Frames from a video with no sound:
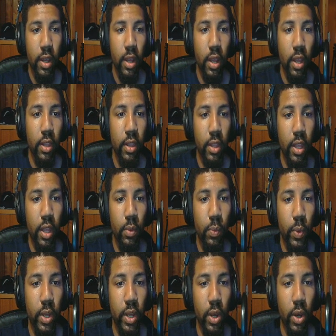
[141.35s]
And then
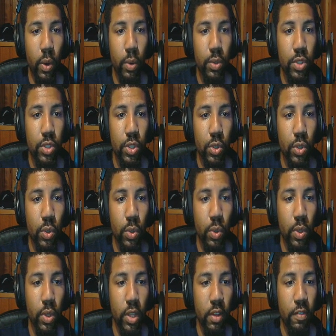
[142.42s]
we go to
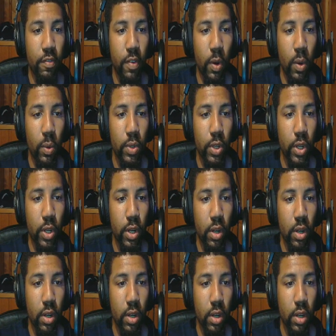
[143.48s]
the
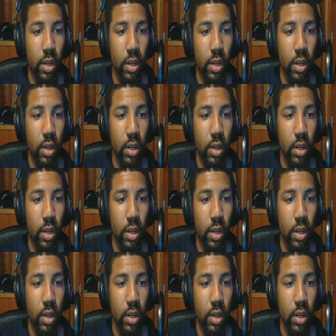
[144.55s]
folder.